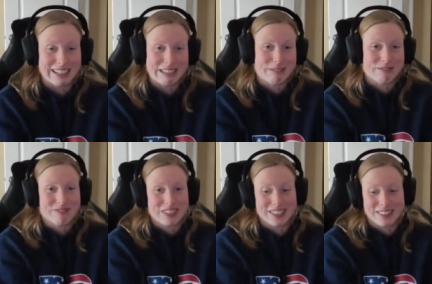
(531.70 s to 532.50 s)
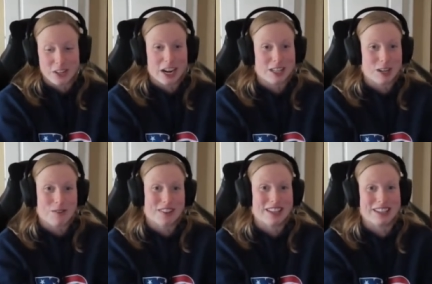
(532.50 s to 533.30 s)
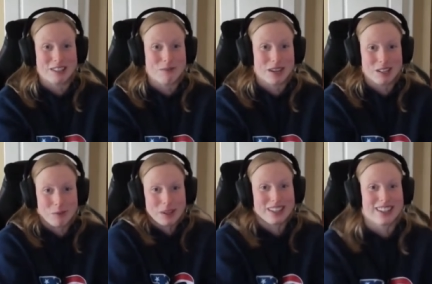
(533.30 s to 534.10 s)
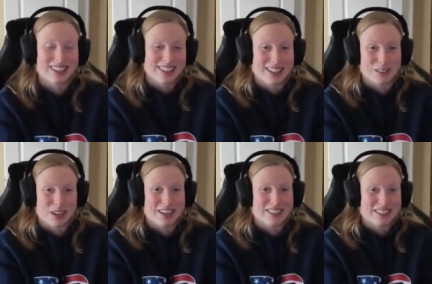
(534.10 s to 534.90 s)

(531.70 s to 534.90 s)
um, you know, try not to overthink it too much, but that's what I